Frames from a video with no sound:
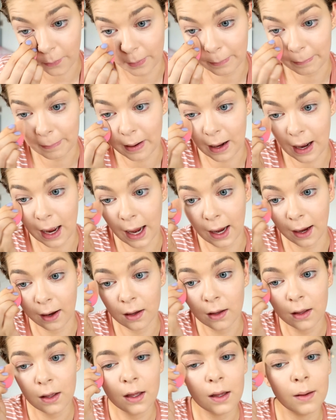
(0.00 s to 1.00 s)
and buy
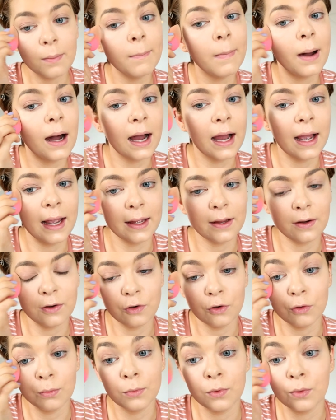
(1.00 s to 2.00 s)
my
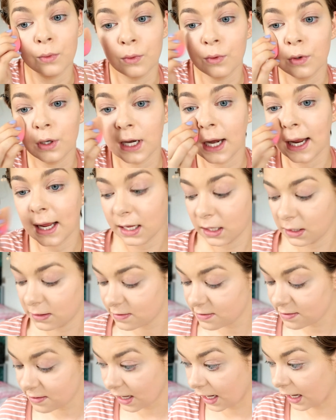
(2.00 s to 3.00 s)
normal Naked
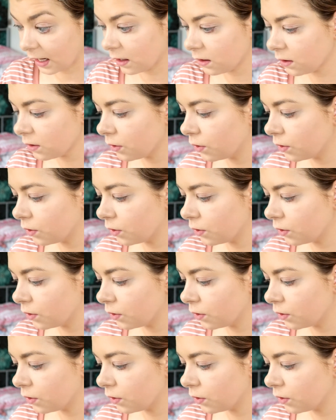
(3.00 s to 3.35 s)
Skin